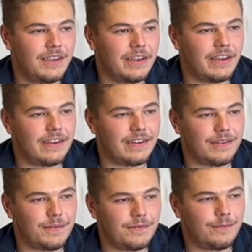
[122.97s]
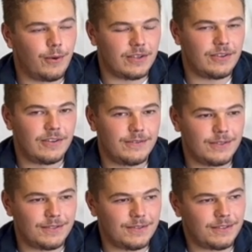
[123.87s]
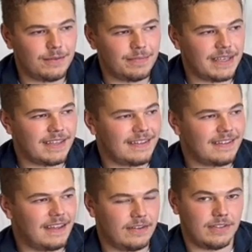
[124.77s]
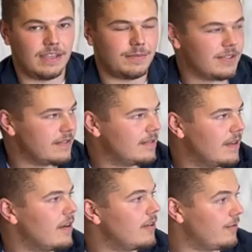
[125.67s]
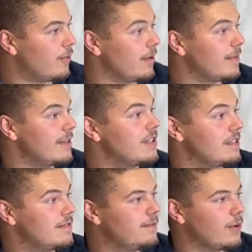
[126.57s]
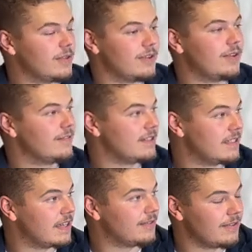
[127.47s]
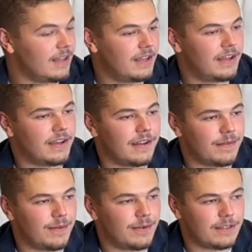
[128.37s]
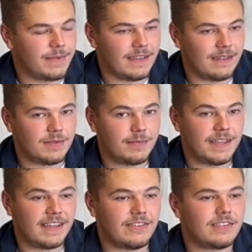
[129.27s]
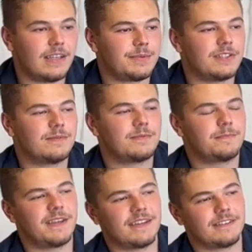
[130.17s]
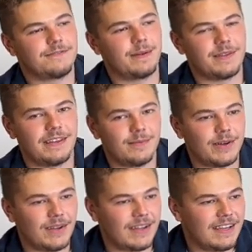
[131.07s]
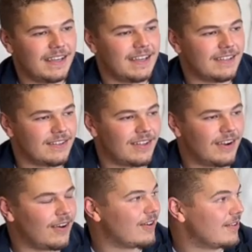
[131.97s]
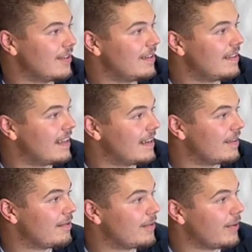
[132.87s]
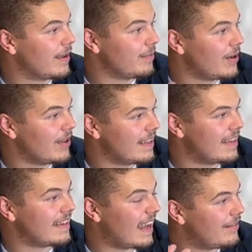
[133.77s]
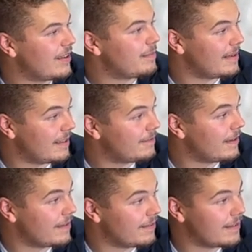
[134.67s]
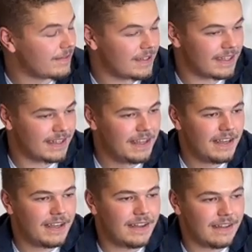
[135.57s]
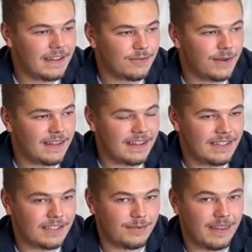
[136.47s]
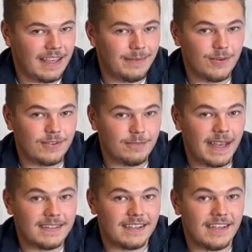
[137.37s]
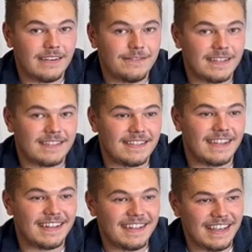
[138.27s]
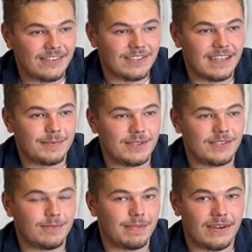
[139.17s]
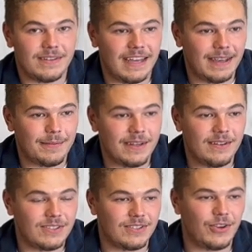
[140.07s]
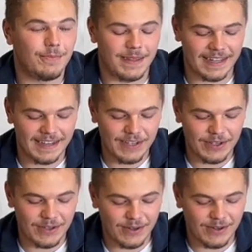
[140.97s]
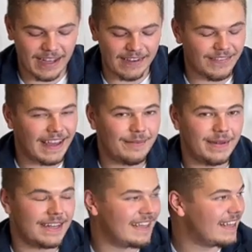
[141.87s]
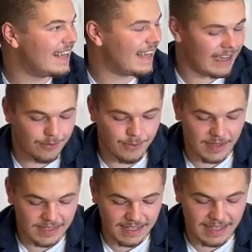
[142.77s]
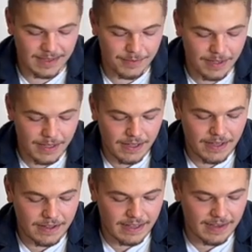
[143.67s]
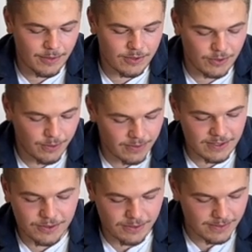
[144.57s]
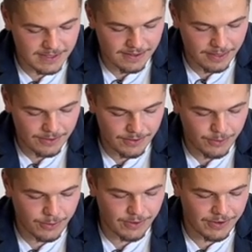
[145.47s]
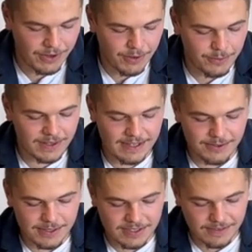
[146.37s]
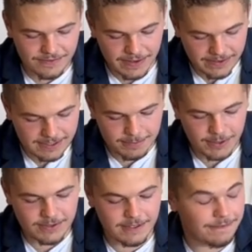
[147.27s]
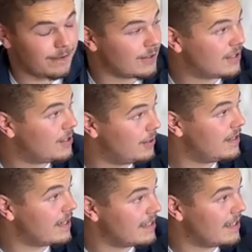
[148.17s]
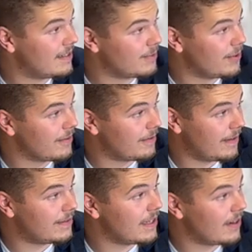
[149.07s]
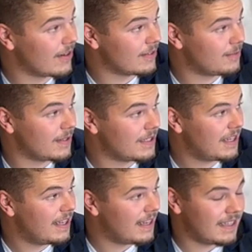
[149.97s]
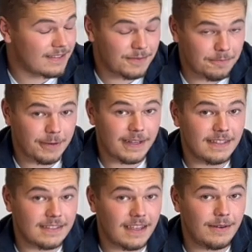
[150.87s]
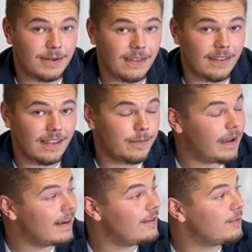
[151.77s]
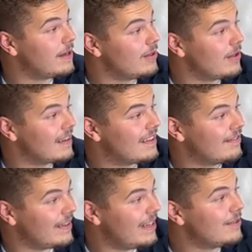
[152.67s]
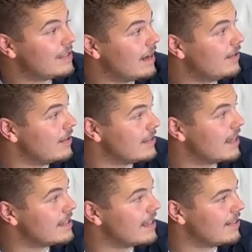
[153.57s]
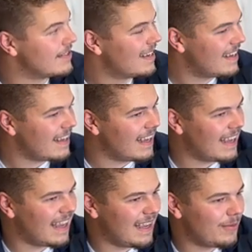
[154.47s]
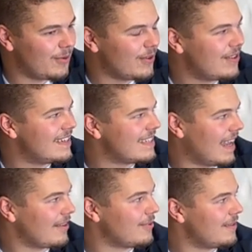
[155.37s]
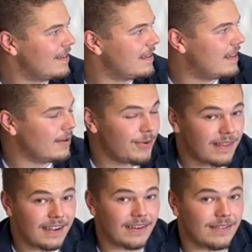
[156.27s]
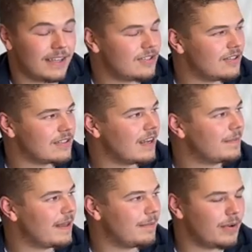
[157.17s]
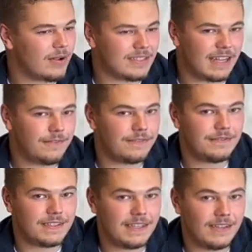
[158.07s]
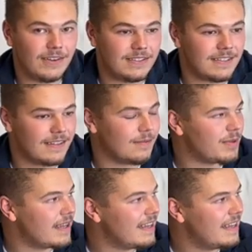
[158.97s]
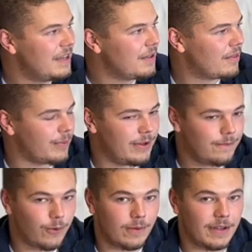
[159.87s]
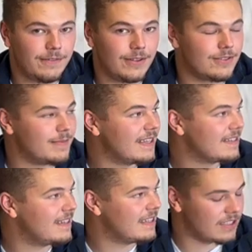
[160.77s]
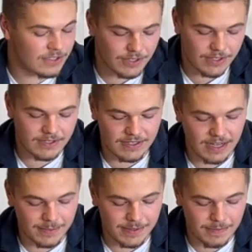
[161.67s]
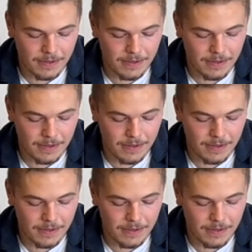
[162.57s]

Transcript: 4 turnovers to be interceptions. Not all 4, but just 4 turnovers in general. You expect them to be interceptions because fumbling the ball is a lot harder than throwing a ball and having it be 50-50. And that's one thing just with Amador's passing offense, that interceptions are bound to happen, and you just hope that you don't have that many at one time. Amador's only score was in the third quarter. Woodland Christian, very explosive. First 2 touchdowns were over 50 yards, which is pretty insane when you think about it. When you look at the videos of those touchdowns, Amador couldn't tackle. Yeah. They were there. They should have stopped that ball 10-15 yards into the play. 3-4 Buffaloes missed and just couldn't stop it.